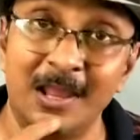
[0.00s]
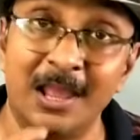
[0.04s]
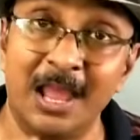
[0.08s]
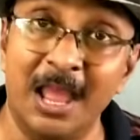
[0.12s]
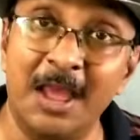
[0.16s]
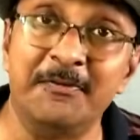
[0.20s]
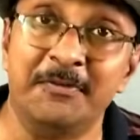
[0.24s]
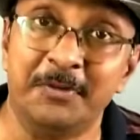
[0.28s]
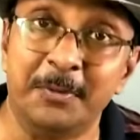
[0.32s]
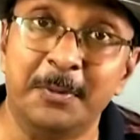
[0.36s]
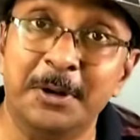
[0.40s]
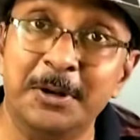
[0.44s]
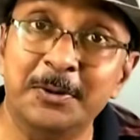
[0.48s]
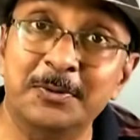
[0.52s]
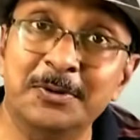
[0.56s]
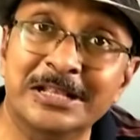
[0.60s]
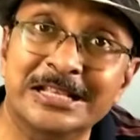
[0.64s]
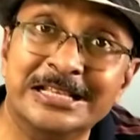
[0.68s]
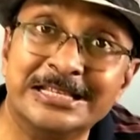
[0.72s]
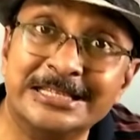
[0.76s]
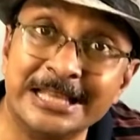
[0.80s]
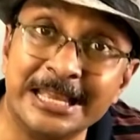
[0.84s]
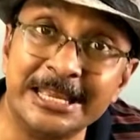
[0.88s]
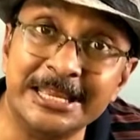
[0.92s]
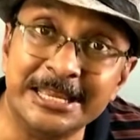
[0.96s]
Everybody will
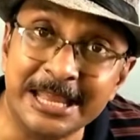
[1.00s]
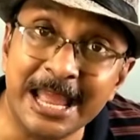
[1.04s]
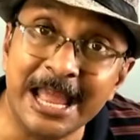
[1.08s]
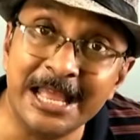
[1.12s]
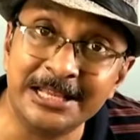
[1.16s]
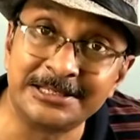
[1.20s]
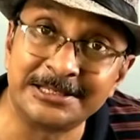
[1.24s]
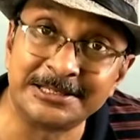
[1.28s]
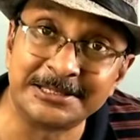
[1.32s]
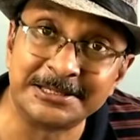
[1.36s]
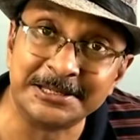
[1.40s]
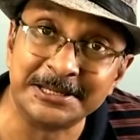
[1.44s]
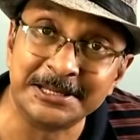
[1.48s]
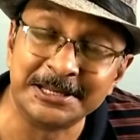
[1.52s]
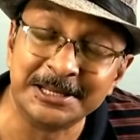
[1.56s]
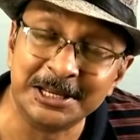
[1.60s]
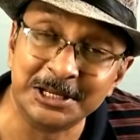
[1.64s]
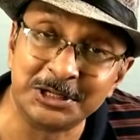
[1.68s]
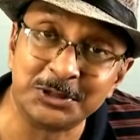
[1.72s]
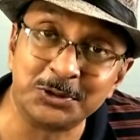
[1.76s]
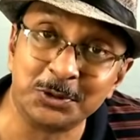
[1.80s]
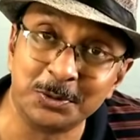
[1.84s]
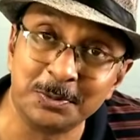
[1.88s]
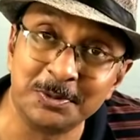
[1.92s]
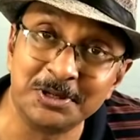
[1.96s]
say yes,
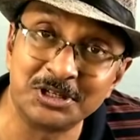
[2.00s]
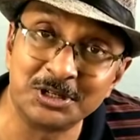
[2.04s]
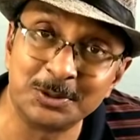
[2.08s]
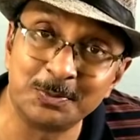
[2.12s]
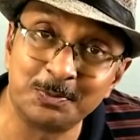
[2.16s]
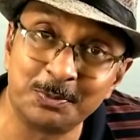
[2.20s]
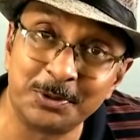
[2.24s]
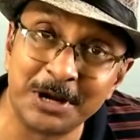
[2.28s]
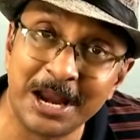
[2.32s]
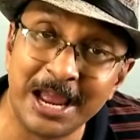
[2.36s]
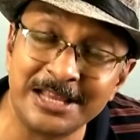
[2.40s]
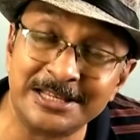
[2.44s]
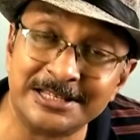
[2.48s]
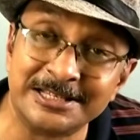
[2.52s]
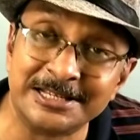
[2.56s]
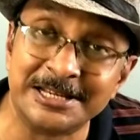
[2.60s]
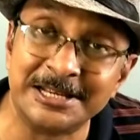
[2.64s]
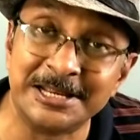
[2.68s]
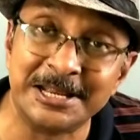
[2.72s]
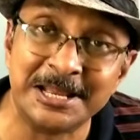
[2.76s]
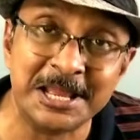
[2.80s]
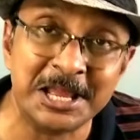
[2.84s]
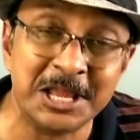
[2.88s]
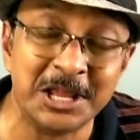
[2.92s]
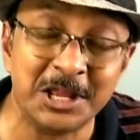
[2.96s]
it will be surprising.
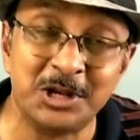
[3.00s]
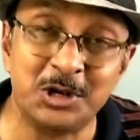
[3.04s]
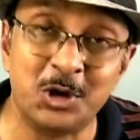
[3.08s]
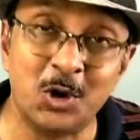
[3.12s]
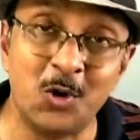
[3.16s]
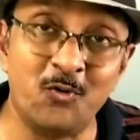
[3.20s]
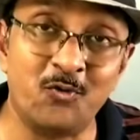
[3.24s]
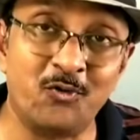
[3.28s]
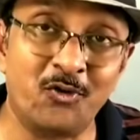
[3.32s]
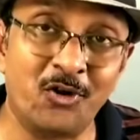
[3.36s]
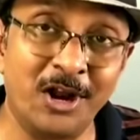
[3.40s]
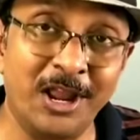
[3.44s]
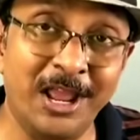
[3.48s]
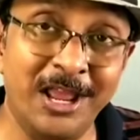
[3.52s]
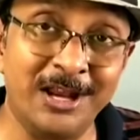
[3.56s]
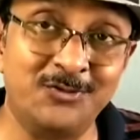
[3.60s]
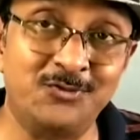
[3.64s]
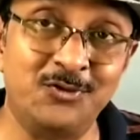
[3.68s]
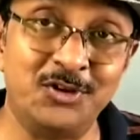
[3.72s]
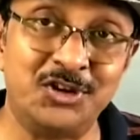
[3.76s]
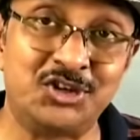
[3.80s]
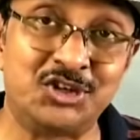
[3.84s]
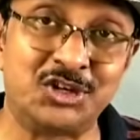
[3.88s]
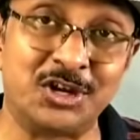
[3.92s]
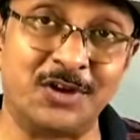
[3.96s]
Don't forget,
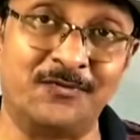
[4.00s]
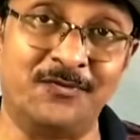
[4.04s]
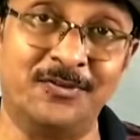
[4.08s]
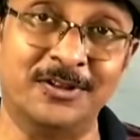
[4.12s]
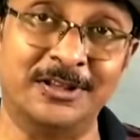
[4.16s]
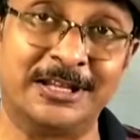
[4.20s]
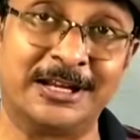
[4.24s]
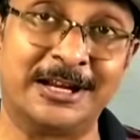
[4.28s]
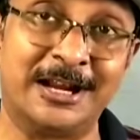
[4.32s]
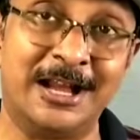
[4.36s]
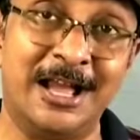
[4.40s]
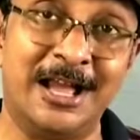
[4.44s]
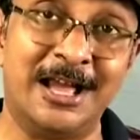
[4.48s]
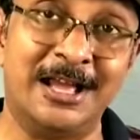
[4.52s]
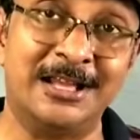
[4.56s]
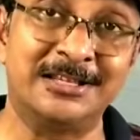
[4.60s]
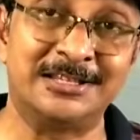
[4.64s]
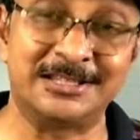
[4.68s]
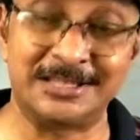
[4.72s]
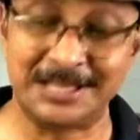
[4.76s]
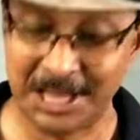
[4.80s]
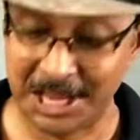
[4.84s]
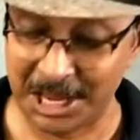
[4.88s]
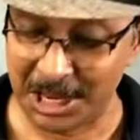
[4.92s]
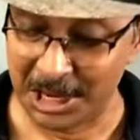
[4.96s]
we shuffle the
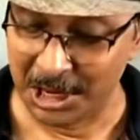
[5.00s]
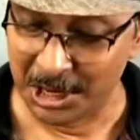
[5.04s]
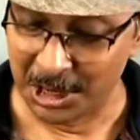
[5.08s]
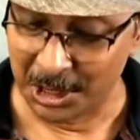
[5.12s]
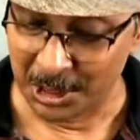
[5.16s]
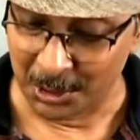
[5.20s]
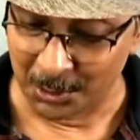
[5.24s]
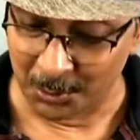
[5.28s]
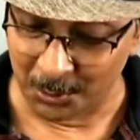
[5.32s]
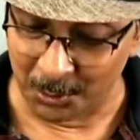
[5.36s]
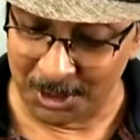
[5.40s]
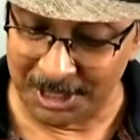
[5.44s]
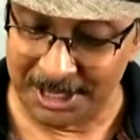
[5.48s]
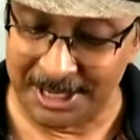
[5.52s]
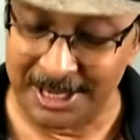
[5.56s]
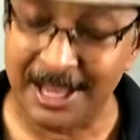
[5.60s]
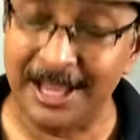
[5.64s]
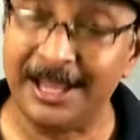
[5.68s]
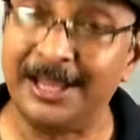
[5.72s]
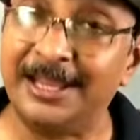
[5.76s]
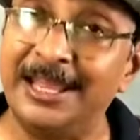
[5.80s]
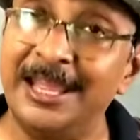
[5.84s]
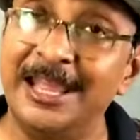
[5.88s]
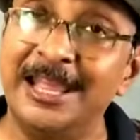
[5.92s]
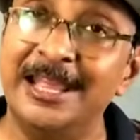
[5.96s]
cards. We
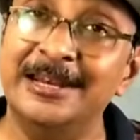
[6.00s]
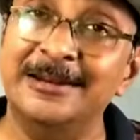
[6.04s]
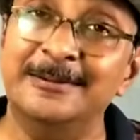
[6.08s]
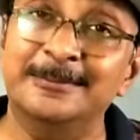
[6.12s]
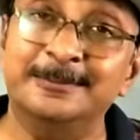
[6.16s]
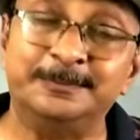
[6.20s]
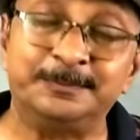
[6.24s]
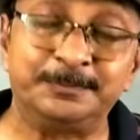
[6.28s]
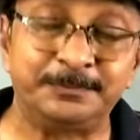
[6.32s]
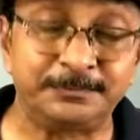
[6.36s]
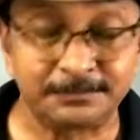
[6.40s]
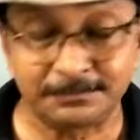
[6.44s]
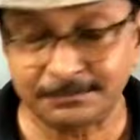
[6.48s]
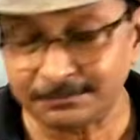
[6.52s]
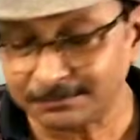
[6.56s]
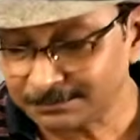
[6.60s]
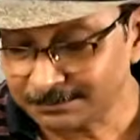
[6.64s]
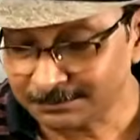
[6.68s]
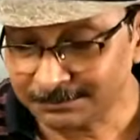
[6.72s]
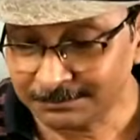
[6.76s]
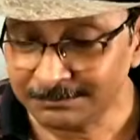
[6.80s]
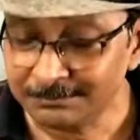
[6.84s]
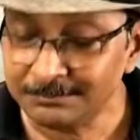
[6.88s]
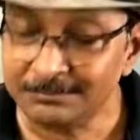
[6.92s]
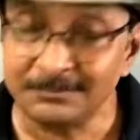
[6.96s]
again
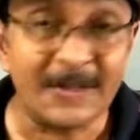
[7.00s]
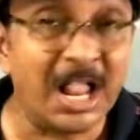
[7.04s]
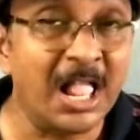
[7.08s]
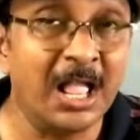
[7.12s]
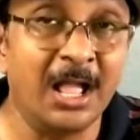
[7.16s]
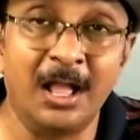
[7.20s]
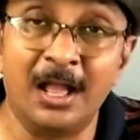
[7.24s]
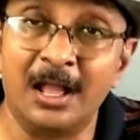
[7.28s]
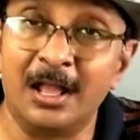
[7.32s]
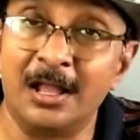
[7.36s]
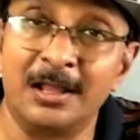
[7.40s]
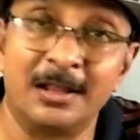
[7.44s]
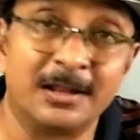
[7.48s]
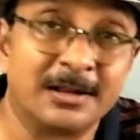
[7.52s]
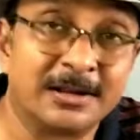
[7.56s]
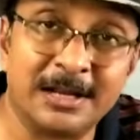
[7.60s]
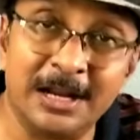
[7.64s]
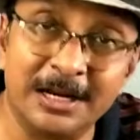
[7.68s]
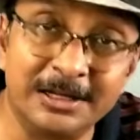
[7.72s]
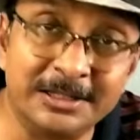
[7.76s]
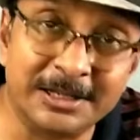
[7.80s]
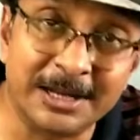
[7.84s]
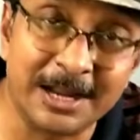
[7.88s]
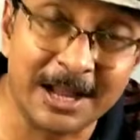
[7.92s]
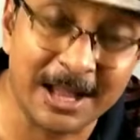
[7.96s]

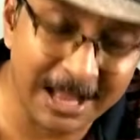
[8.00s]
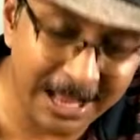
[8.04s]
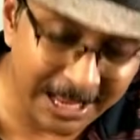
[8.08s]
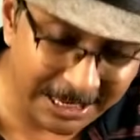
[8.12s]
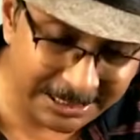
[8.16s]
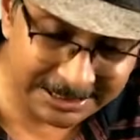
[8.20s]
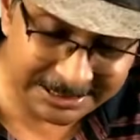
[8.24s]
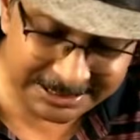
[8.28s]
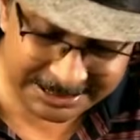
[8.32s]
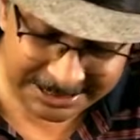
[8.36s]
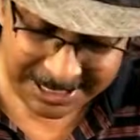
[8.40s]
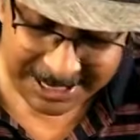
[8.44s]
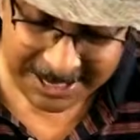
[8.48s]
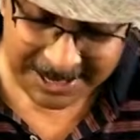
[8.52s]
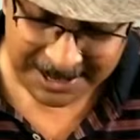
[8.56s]
cut the cards,